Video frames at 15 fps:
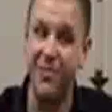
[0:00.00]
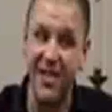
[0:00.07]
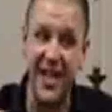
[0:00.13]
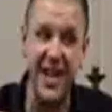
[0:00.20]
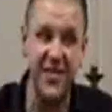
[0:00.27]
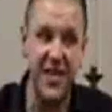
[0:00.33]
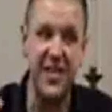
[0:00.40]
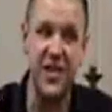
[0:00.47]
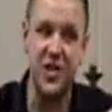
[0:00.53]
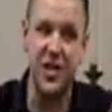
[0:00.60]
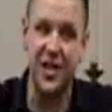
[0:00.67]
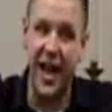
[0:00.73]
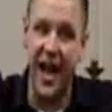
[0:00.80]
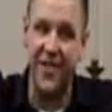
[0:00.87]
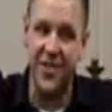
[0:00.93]
believe that there's a
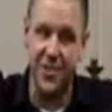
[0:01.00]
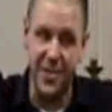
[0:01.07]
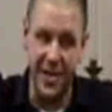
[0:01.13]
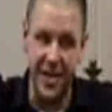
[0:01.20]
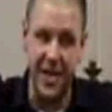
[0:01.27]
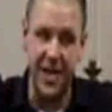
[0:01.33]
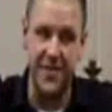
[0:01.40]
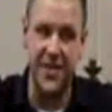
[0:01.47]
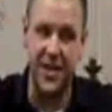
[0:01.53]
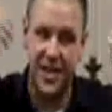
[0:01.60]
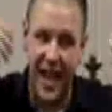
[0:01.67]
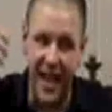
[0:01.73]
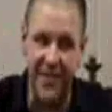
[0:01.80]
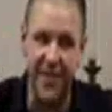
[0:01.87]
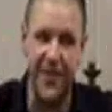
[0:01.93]
life to be lived, a
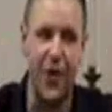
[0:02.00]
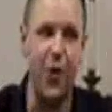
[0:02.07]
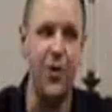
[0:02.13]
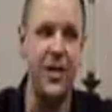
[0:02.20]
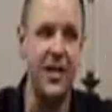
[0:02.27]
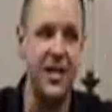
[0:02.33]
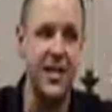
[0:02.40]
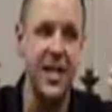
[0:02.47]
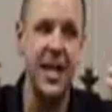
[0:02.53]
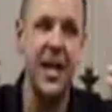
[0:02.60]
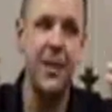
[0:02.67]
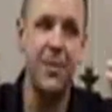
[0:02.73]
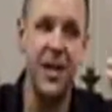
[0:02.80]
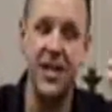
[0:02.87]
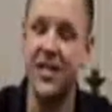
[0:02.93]
life of holiness,
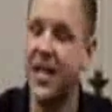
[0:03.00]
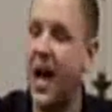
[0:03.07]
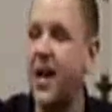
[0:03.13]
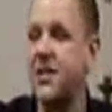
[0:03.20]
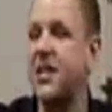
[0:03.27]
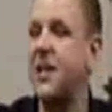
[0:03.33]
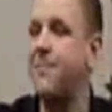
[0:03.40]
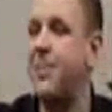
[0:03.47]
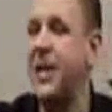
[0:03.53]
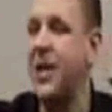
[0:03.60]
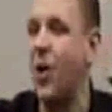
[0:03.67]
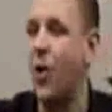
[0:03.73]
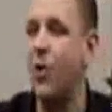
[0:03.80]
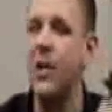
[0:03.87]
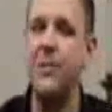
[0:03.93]
because God said, Be
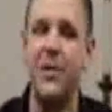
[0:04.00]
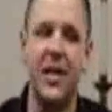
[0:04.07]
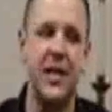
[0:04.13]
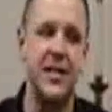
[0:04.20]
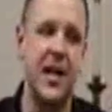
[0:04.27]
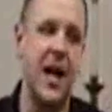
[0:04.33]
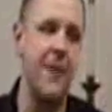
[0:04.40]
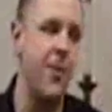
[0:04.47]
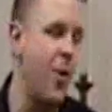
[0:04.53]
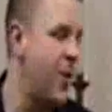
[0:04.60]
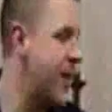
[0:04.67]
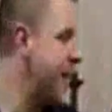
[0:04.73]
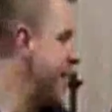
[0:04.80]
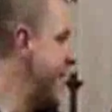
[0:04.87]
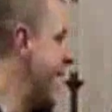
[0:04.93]
holy because I am
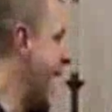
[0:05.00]
holy.